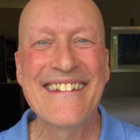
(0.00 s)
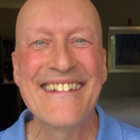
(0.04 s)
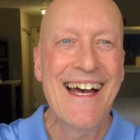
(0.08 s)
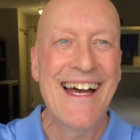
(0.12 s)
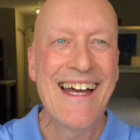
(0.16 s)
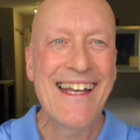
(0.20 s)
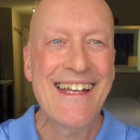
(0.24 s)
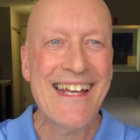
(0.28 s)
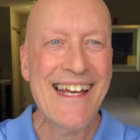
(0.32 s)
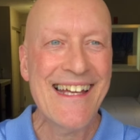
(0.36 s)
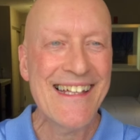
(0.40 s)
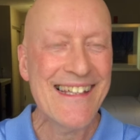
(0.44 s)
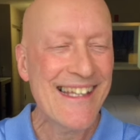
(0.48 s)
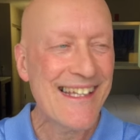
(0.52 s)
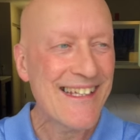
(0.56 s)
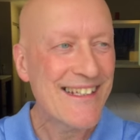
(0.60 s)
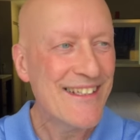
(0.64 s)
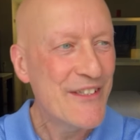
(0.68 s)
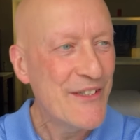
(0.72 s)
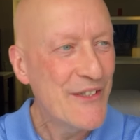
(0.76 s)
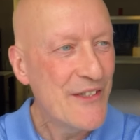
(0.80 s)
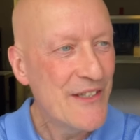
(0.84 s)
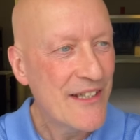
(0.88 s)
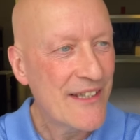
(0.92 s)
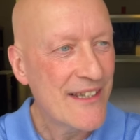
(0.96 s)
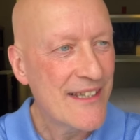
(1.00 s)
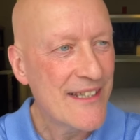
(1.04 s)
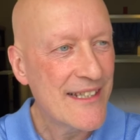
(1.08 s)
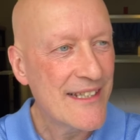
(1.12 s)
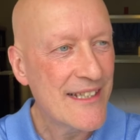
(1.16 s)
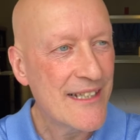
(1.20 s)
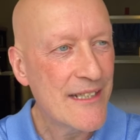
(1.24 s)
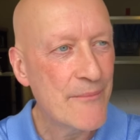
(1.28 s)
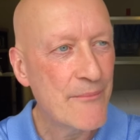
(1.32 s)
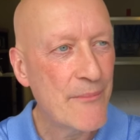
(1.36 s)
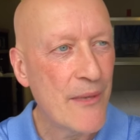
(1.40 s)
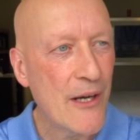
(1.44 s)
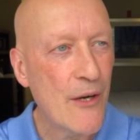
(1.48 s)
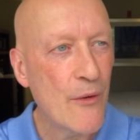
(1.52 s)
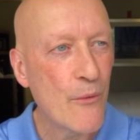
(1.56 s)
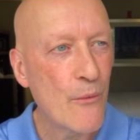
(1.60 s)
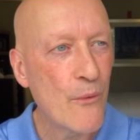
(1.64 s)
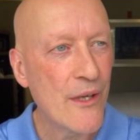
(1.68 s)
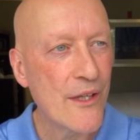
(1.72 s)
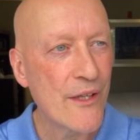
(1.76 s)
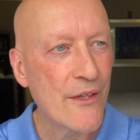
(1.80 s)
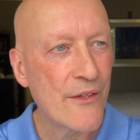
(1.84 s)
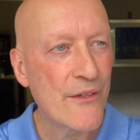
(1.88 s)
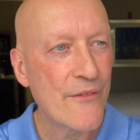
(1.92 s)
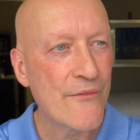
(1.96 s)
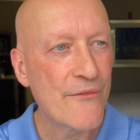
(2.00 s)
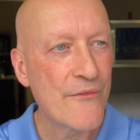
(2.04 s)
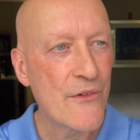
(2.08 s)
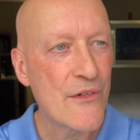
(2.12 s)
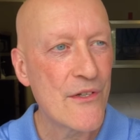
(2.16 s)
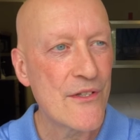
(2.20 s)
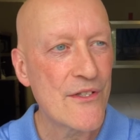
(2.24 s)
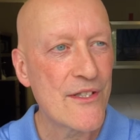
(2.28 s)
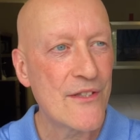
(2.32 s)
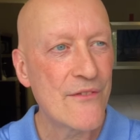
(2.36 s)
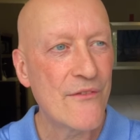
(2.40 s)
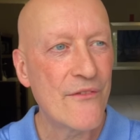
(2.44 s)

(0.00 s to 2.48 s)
and I like you to think about one of the first